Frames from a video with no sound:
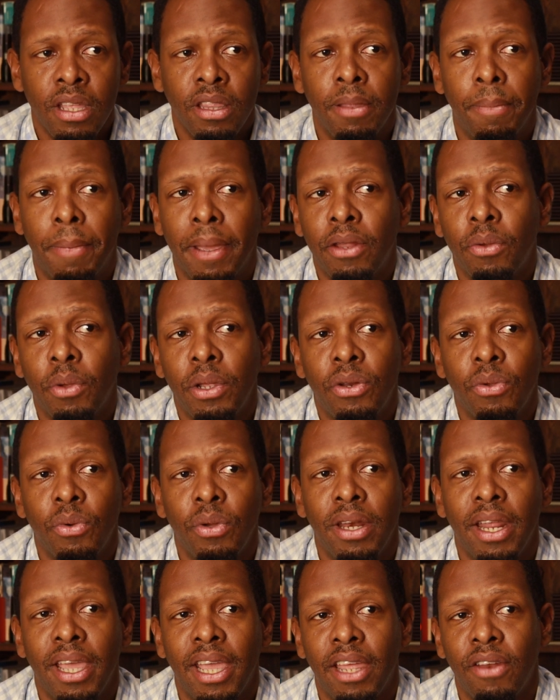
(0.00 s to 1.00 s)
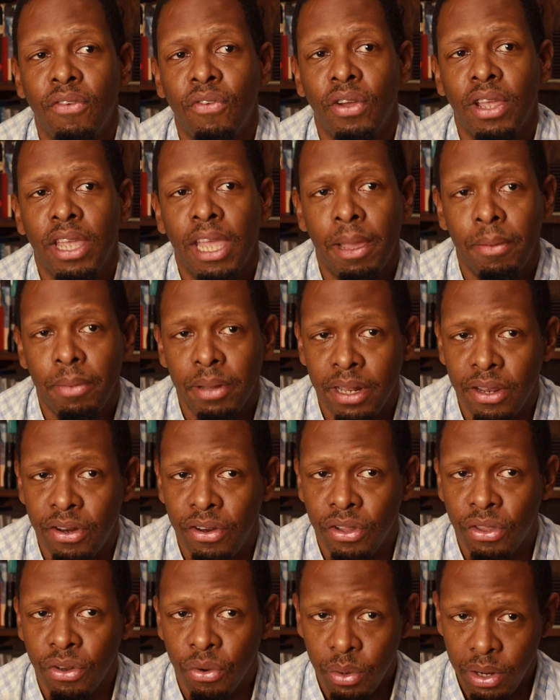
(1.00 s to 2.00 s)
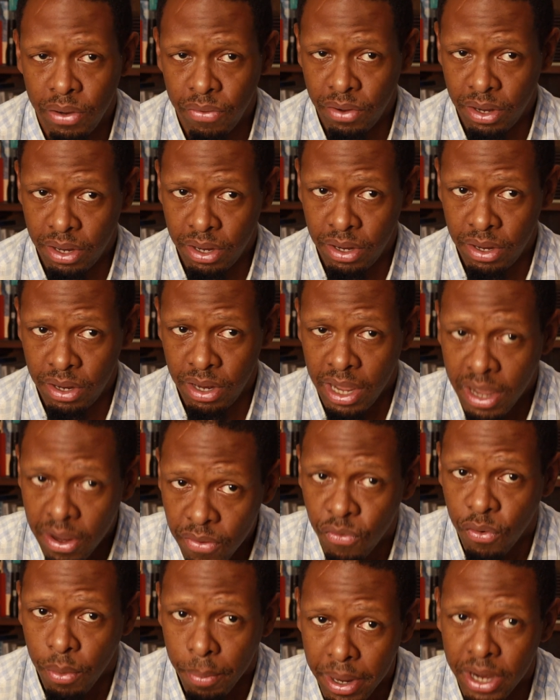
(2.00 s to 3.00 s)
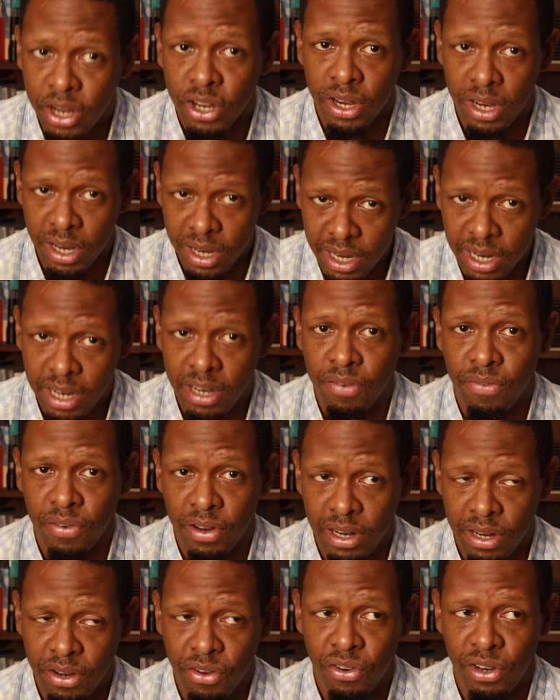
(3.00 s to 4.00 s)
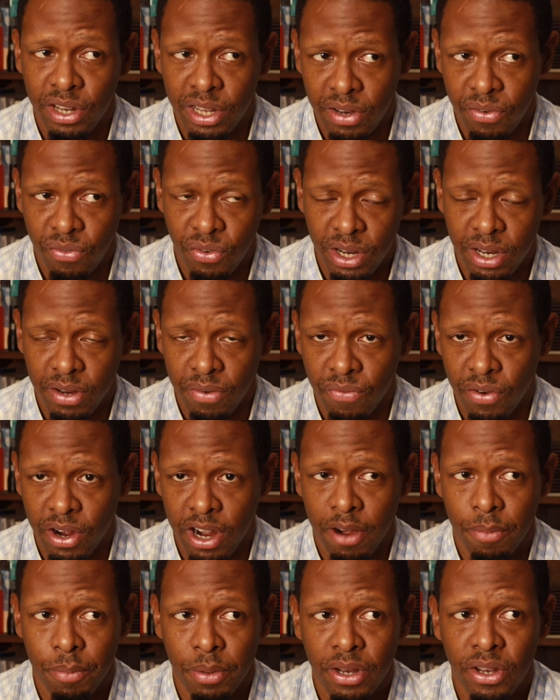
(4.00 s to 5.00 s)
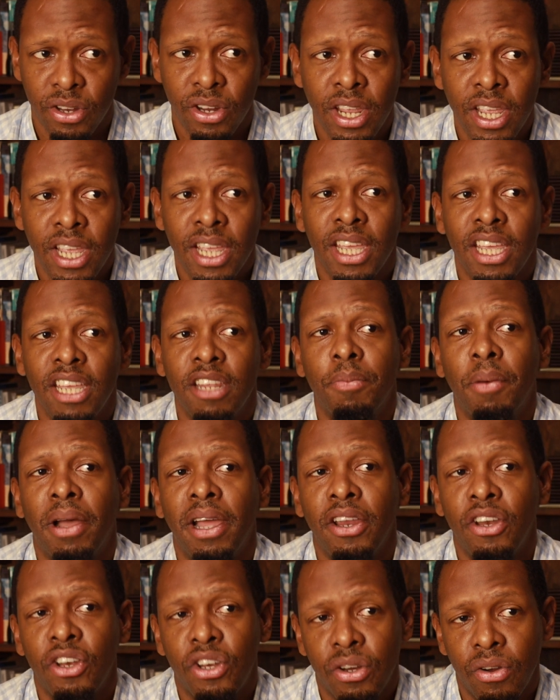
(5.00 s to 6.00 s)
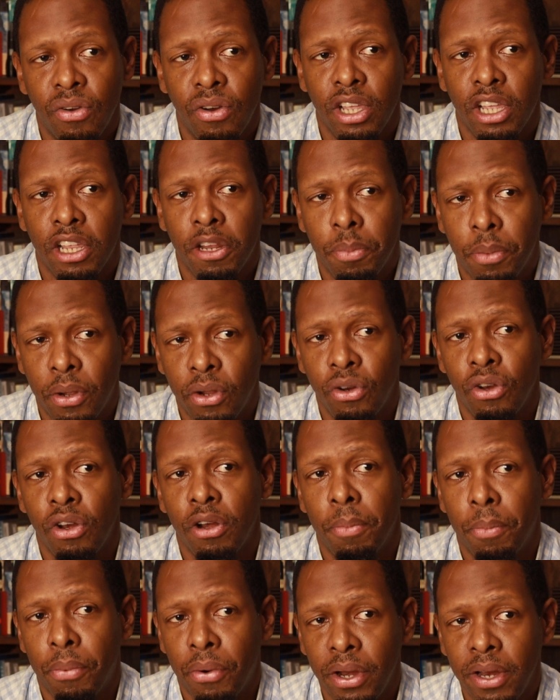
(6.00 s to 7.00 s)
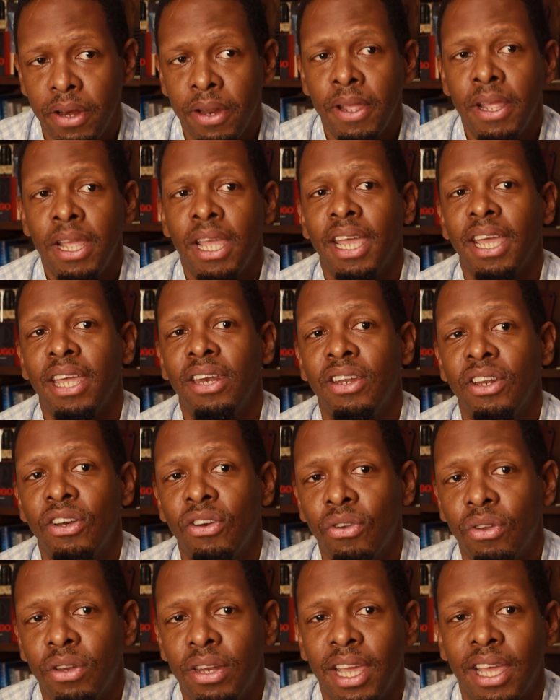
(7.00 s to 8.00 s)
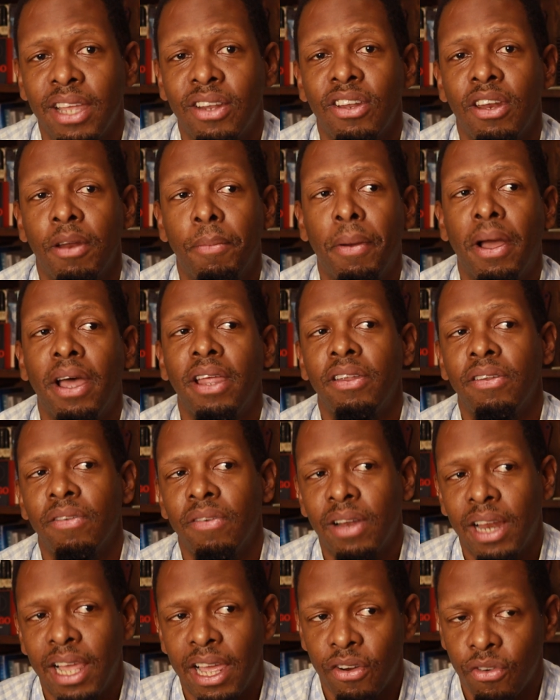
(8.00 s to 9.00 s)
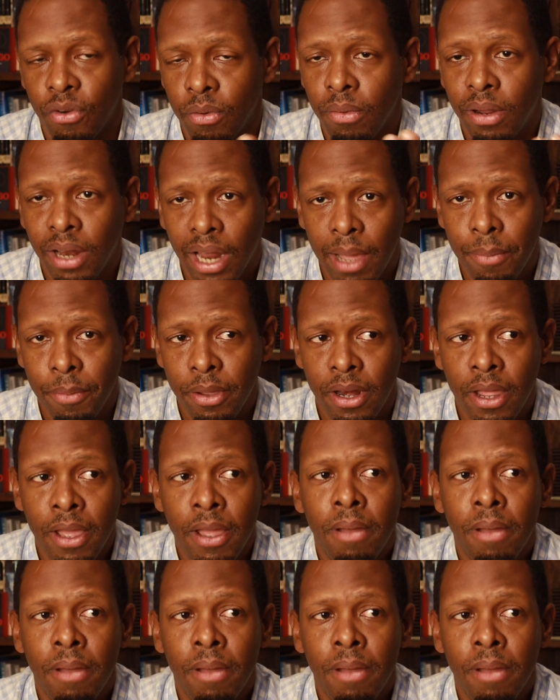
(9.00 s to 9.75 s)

The best way to enhance vocabulary through information-intensive and literacy-rich environments is by ensuring exposure to print and digital text in a positive classroom climate,